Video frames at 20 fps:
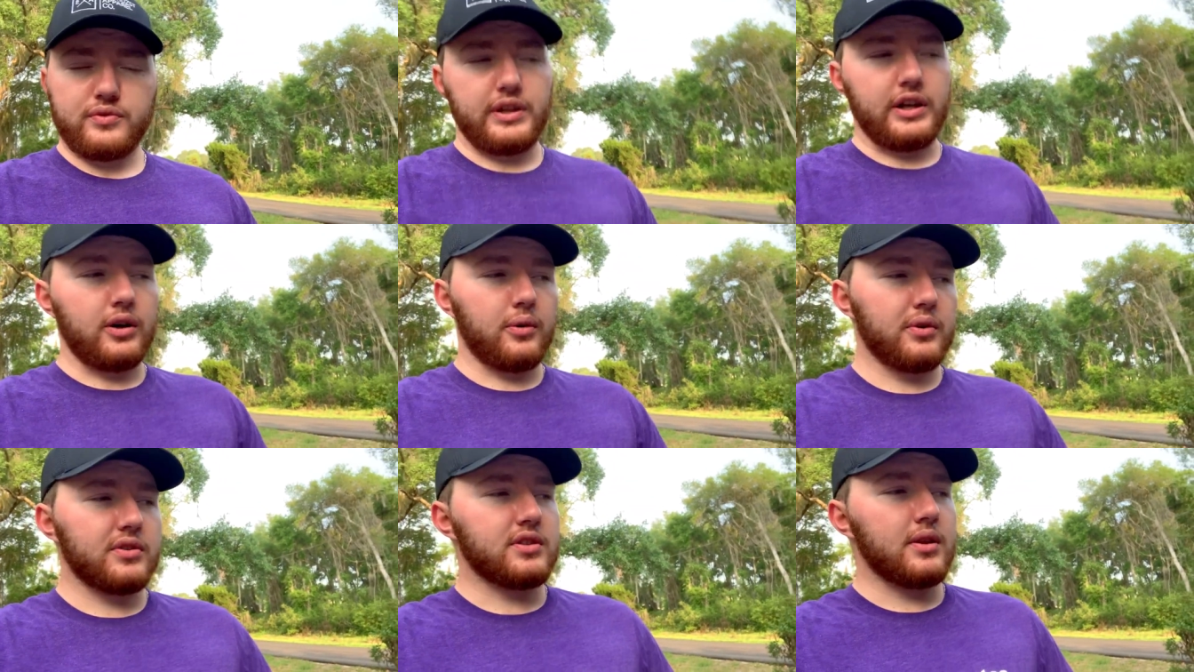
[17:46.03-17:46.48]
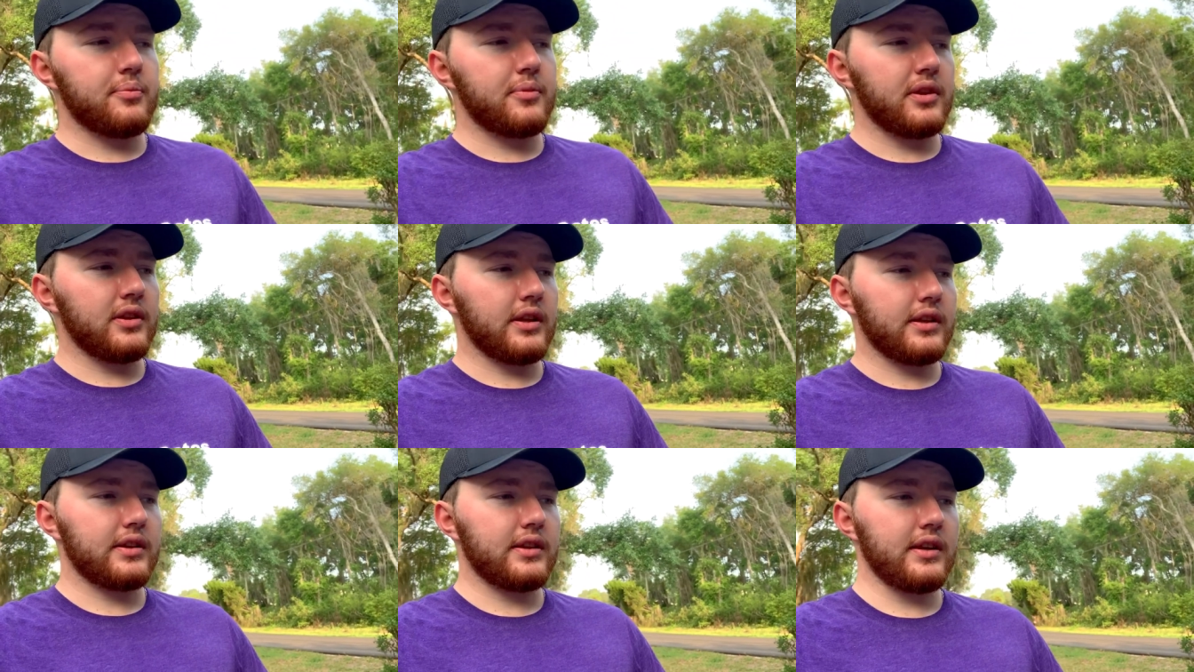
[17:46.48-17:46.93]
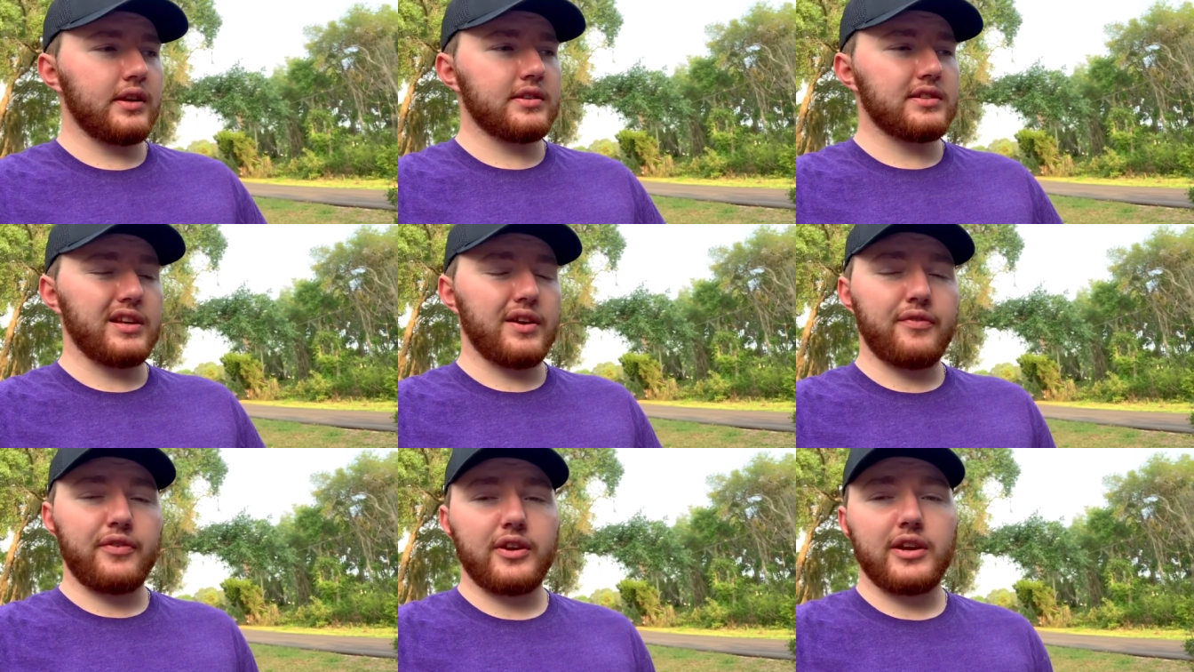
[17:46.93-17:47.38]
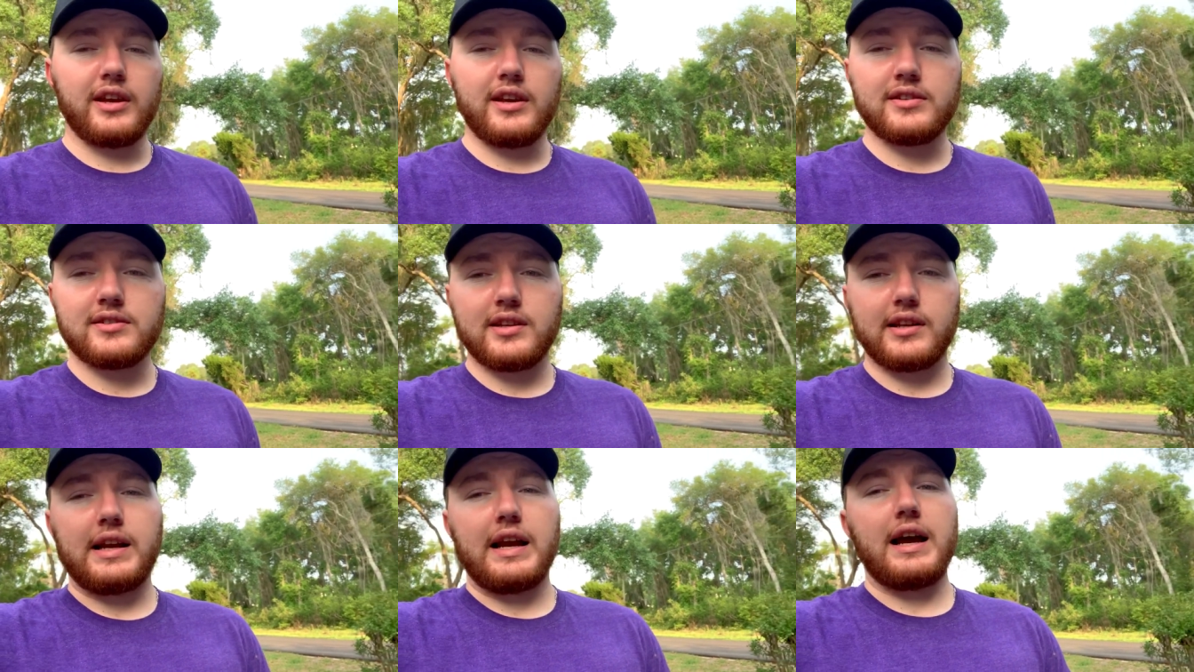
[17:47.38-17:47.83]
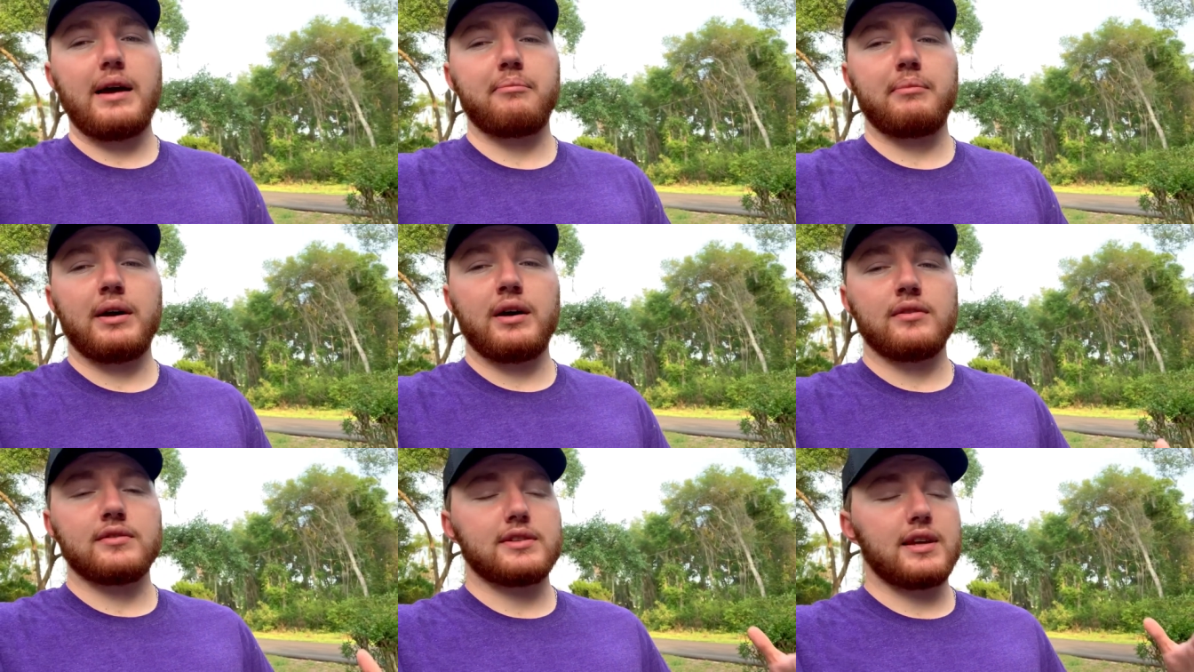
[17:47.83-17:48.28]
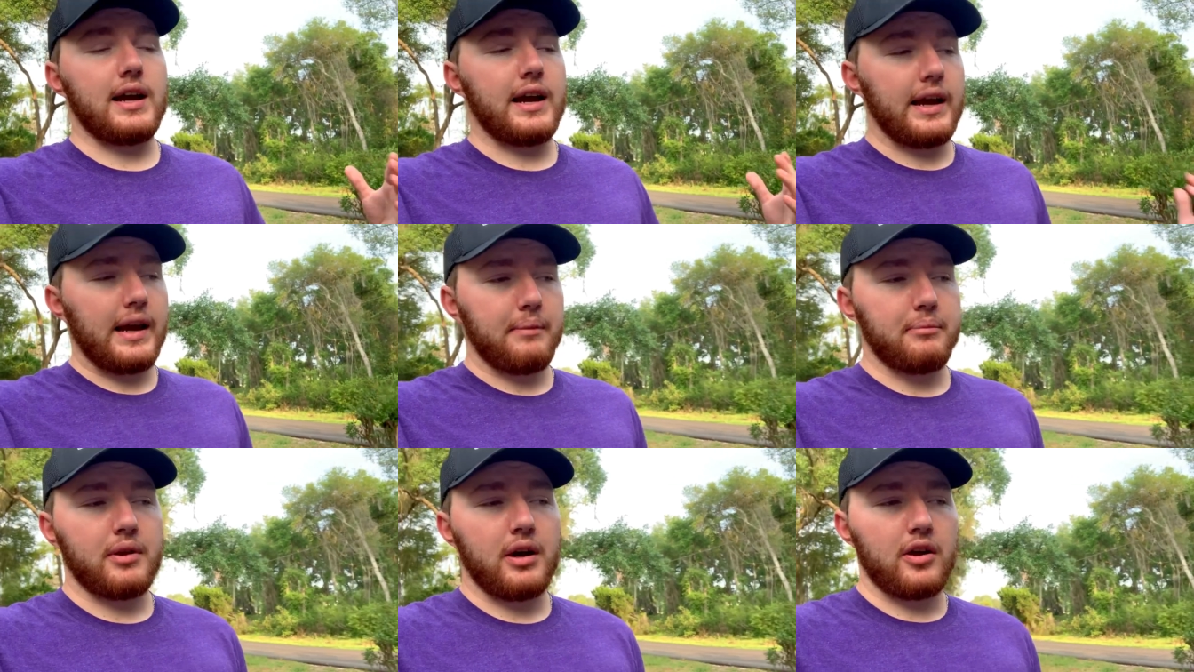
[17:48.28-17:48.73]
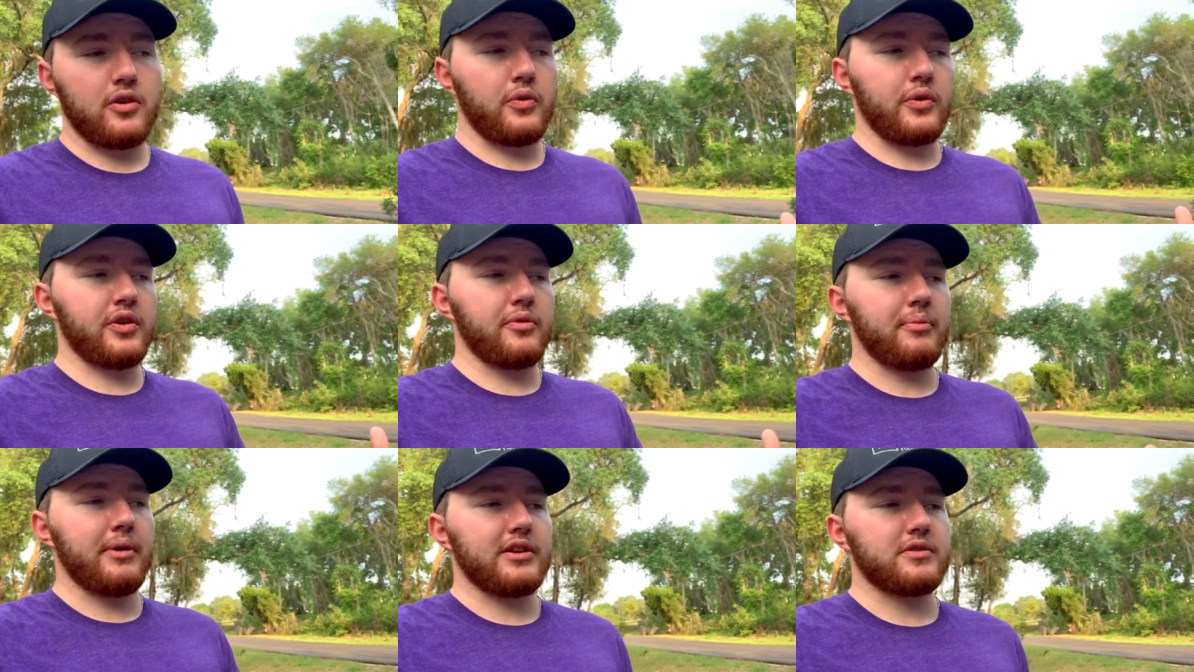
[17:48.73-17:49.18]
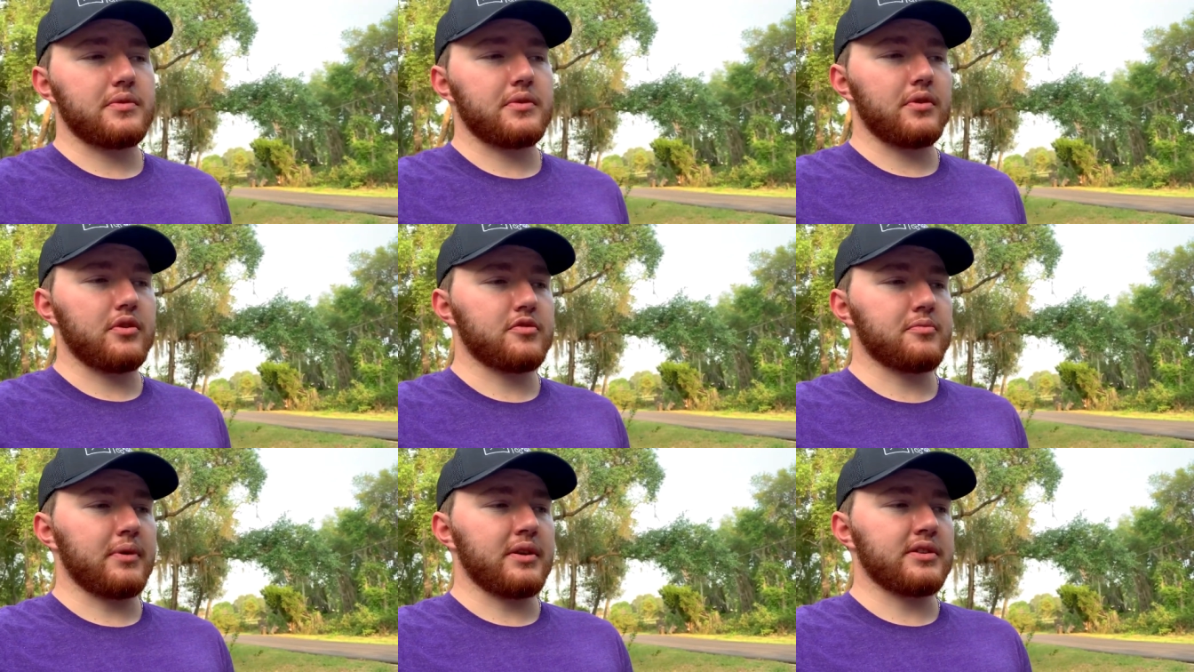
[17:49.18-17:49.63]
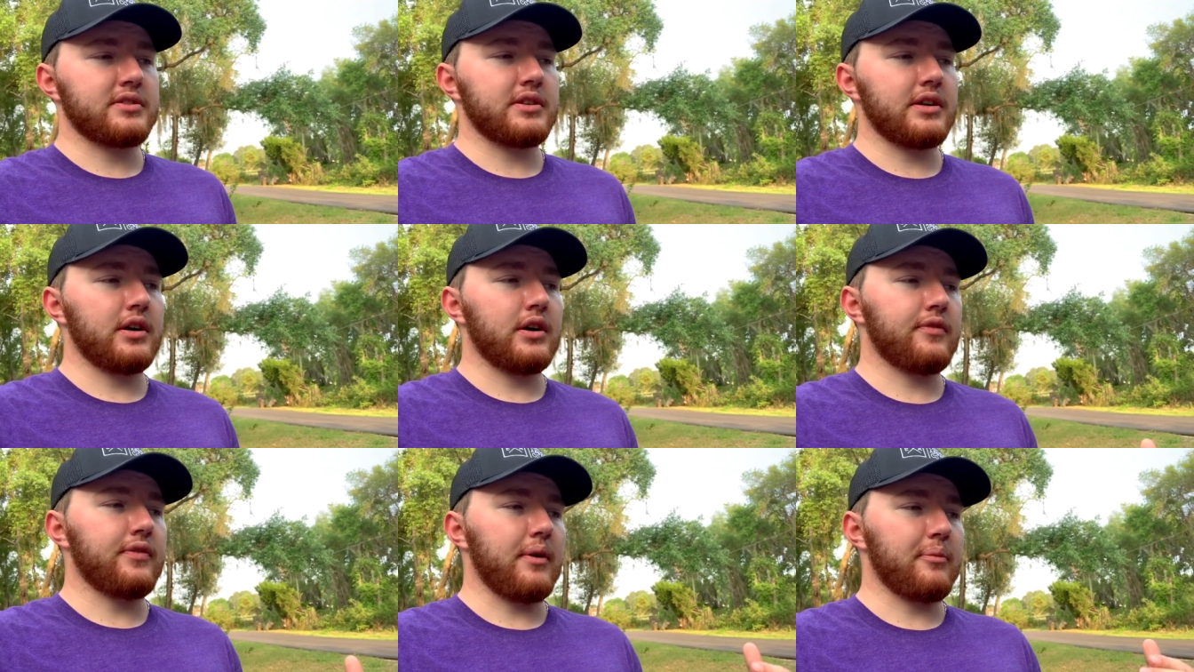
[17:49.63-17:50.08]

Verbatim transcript: dealt with something like this, if it is the cab mounts, I am not going to mess with those myself.